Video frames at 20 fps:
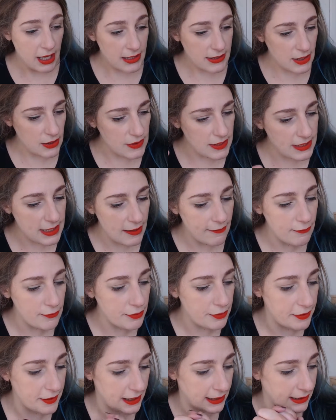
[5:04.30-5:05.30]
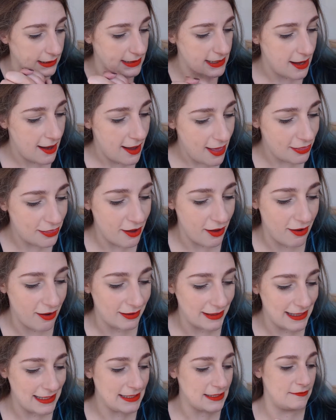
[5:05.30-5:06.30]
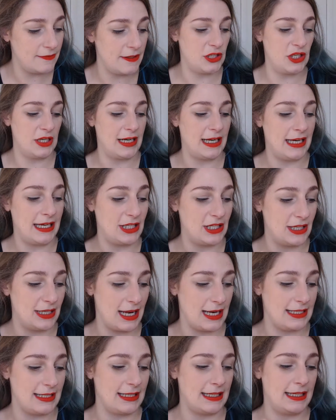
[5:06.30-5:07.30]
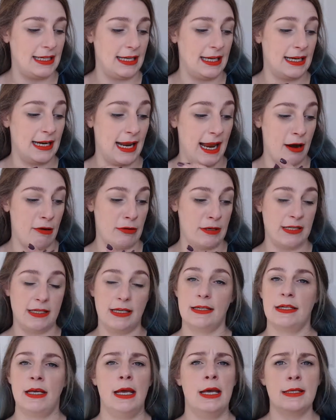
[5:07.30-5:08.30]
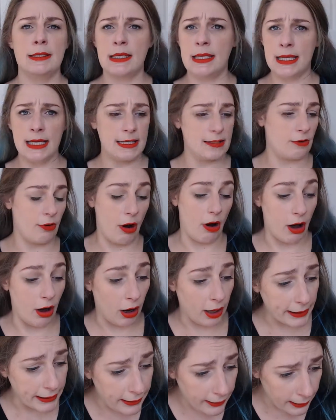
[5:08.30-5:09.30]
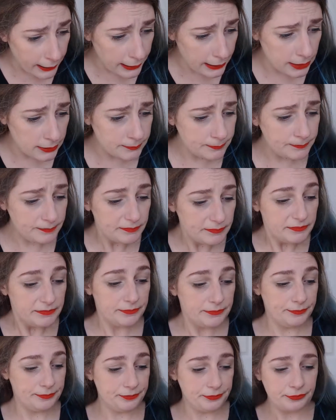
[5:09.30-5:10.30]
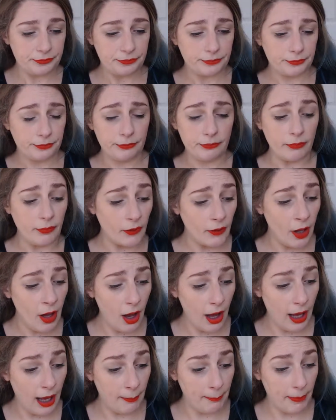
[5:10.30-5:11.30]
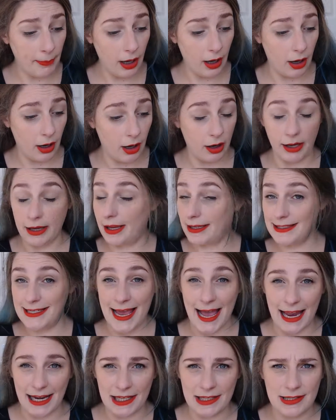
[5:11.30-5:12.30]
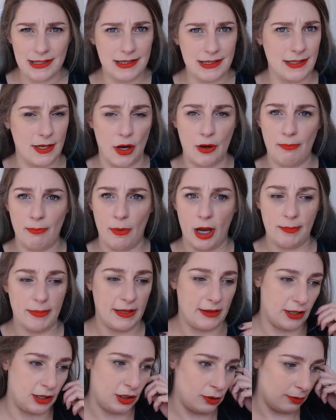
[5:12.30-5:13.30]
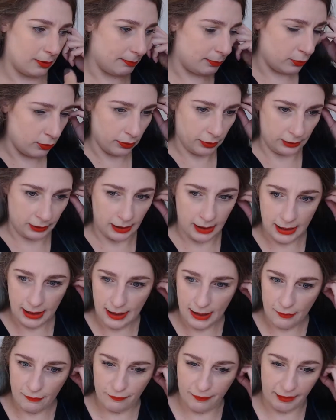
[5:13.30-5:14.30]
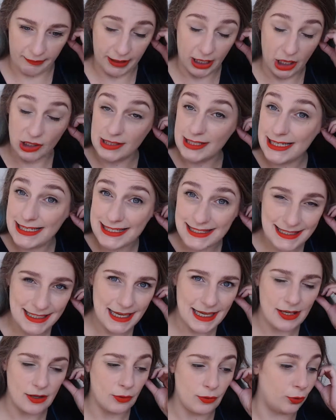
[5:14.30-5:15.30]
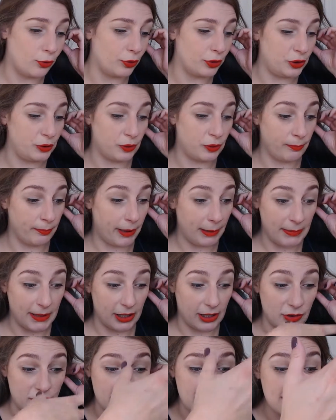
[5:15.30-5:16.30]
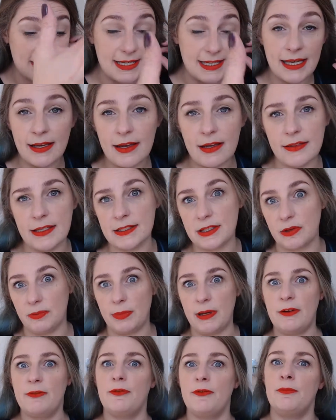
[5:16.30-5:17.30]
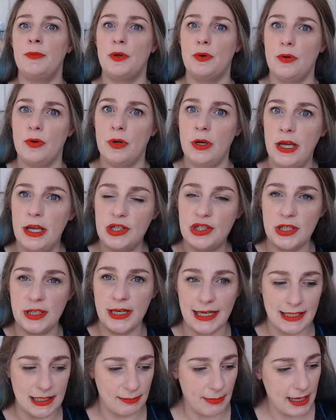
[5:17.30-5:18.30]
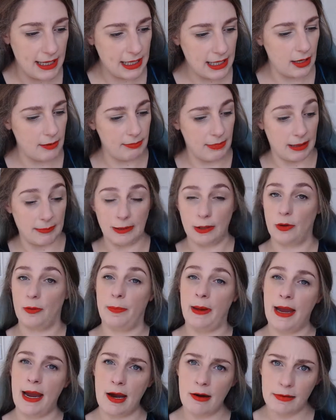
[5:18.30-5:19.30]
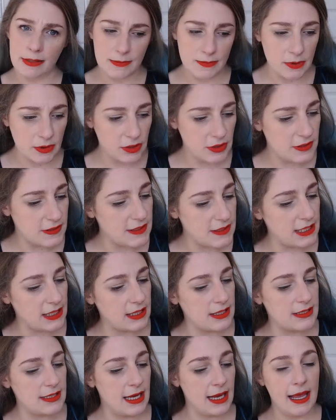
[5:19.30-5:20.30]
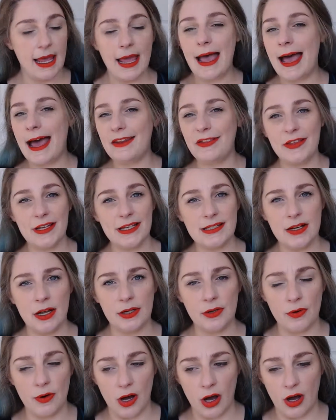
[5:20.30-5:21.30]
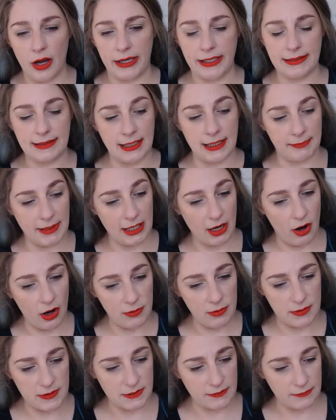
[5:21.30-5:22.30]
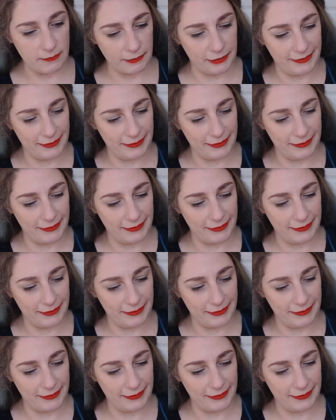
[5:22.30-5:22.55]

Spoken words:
So several things that are individually genetically inherited, so these are our eye colour, are talents. So it might be that you're born very artistic, or you may be a good singer. This could be from your genetic makeup. Maybe your parents were good singers, and things like your height. I mean, I wasn't.